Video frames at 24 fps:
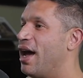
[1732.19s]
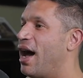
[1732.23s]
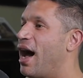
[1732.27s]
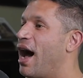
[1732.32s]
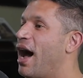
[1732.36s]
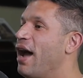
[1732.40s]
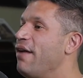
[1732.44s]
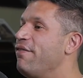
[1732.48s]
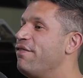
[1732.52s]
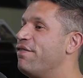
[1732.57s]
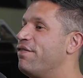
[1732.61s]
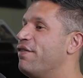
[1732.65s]

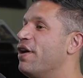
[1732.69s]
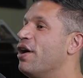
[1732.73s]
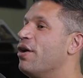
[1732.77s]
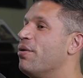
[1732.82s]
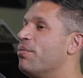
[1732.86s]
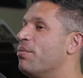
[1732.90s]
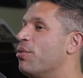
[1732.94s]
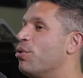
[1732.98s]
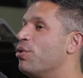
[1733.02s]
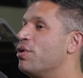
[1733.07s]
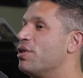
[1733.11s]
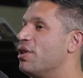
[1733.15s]
I
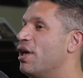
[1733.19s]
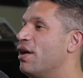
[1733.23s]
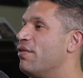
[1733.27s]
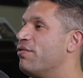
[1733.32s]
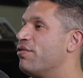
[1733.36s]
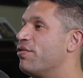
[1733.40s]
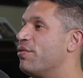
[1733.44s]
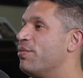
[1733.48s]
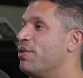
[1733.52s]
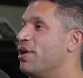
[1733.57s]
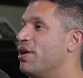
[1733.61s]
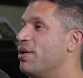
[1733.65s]
felt more
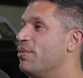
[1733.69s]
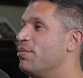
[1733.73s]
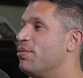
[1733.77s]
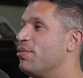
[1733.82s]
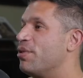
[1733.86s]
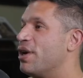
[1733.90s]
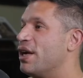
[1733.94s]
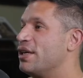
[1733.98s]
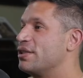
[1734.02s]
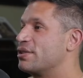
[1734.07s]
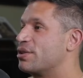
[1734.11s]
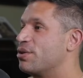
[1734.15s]
love from him
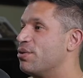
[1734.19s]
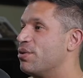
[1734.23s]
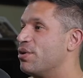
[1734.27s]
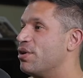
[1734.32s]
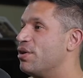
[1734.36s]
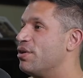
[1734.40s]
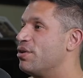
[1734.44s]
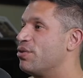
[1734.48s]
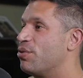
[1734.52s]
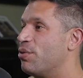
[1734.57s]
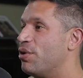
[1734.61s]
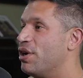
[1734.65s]
when I
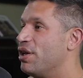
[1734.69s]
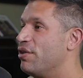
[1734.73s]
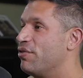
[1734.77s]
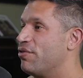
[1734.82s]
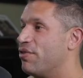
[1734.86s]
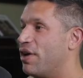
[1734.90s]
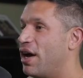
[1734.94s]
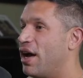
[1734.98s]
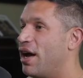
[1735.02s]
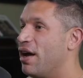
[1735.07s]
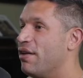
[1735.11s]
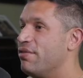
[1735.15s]
scored
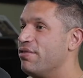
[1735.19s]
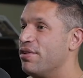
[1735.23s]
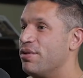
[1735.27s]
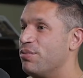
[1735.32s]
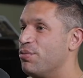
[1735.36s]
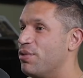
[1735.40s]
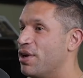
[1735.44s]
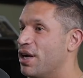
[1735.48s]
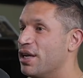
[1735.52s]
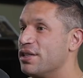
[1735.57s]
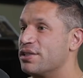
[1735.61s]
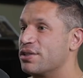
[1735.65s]
25
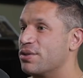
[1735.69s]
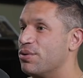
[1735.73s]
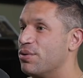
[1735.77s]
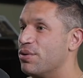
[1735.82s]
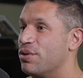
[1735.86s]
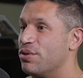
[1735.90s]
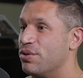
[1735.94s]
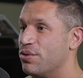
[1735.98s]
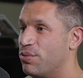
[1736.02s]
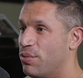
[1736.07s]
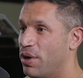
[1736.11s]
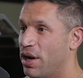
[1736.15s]
than when I
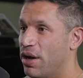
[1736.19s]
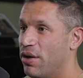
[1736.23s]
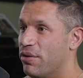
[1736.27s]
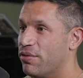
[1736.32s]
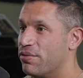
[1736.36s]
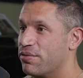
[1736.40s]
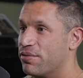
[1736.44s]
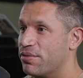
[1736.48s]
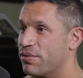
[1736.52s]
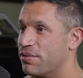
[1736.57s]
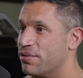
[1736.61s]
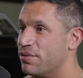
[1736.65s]
scored
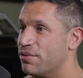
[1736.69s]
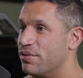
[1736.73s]
12.